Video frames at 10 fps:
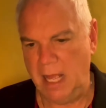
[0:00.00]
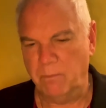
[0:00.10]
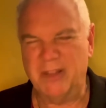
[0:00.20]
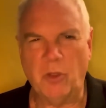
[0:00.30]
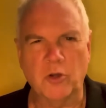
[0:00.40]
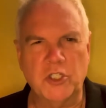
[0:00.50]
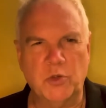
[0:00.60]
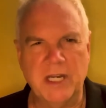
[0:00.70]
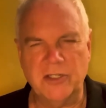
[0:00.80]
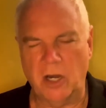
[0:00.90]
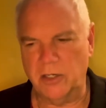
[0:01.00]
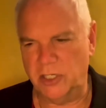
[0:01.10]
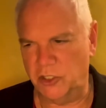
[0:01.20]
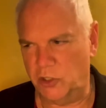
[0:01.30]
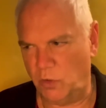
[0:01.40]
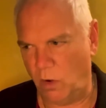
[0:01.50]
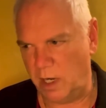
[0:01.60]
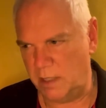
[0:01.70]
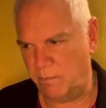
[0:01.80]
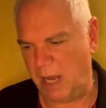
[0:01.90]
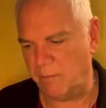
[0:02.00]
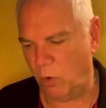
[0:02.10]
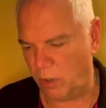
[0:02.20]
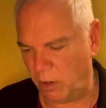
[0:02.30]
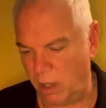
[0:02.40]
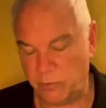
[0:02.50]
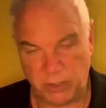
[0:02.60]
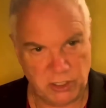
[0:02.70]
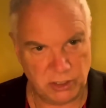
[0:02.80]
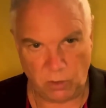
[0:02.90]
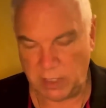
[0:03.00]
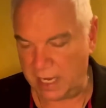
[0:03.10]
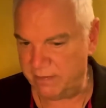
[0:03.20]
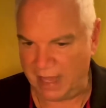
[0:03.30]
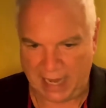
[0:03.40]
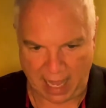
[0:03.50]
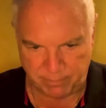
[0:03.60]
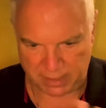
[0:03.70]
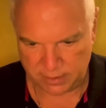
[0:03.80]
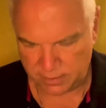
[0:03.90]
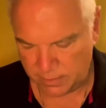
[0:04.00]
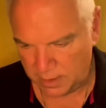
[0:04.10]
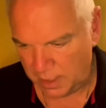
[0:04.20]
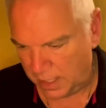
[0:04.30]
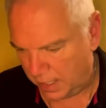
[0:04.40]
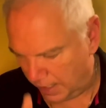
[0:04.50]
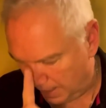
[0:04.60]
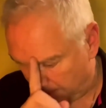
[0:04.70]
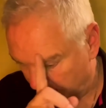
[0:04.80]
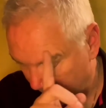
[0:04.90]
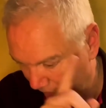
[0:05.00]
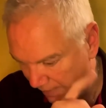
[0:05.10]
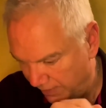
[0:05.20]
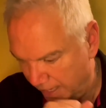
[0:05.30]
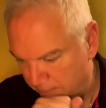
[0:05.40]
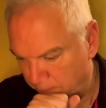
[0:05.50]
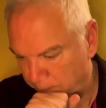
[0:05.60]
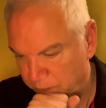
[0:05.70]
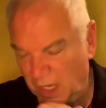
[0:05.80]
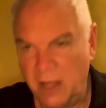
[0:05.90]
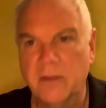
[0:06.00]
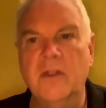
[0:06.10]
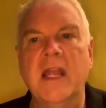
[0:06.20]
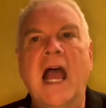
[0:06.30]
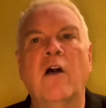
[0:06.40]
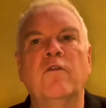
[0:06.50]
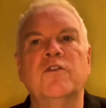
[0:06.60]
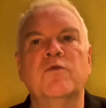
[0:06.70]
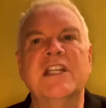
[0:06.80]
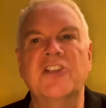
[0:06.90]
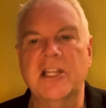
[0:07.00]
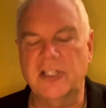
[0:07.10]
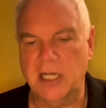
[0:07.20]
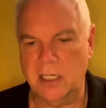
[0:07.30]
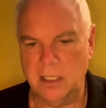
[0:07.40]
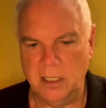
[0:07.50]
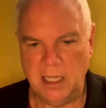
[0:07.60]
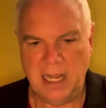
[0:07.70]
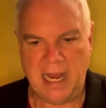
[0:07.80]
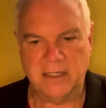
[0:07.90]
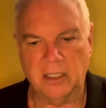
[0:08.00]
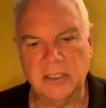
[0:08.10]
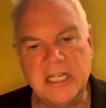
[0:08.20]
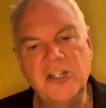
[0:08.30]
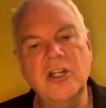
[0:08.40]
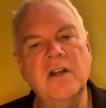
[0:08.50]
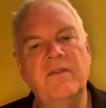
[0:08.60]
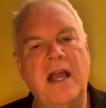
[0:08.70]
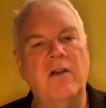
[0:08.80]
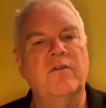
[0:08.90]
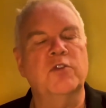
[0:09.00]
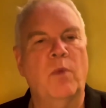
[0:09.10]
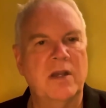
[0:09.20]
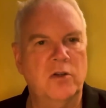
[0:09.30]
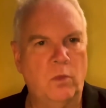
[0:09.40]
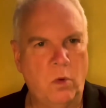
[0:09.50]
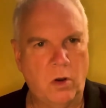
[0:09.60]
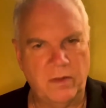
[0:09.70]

But those trees are destroyed by Morgoth, which is okay, that happened. And then the elves resisted, and a legion of elves went to war.